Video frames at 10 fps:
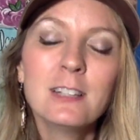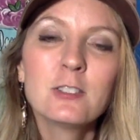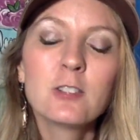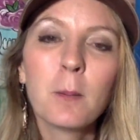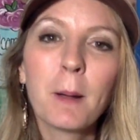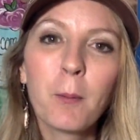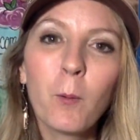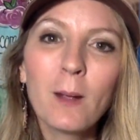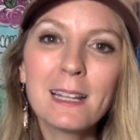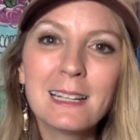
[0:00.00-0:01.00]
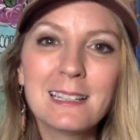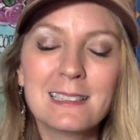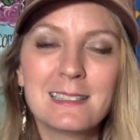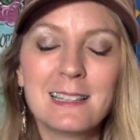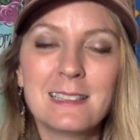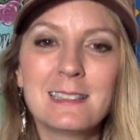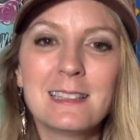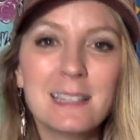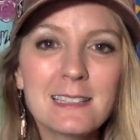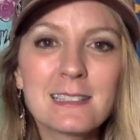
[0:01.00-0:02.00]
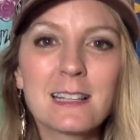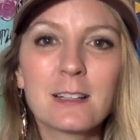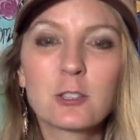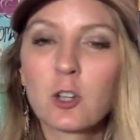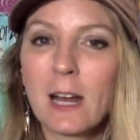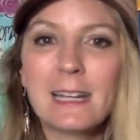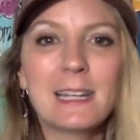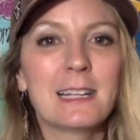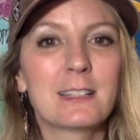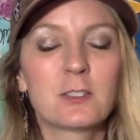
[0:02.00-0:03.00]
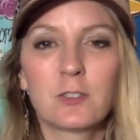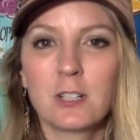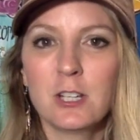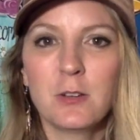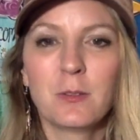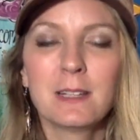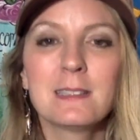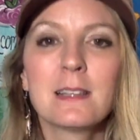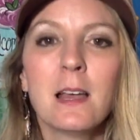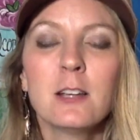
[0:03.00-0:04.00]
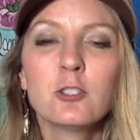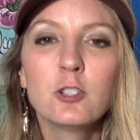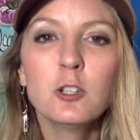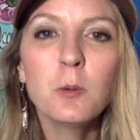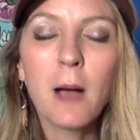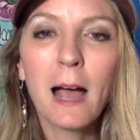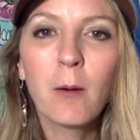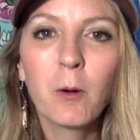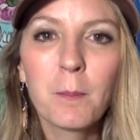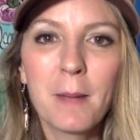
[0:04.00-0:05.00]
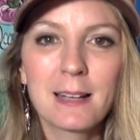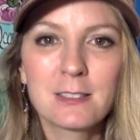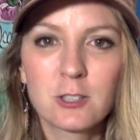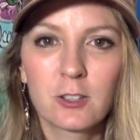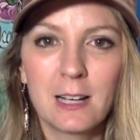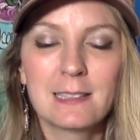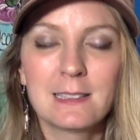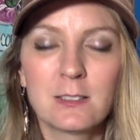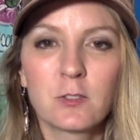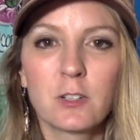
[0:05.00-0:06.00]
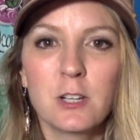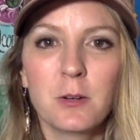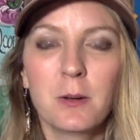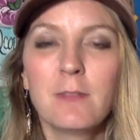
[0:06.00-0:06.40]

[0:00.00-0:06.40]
So my point is this training is for you. This 2-hour masterclass is for you.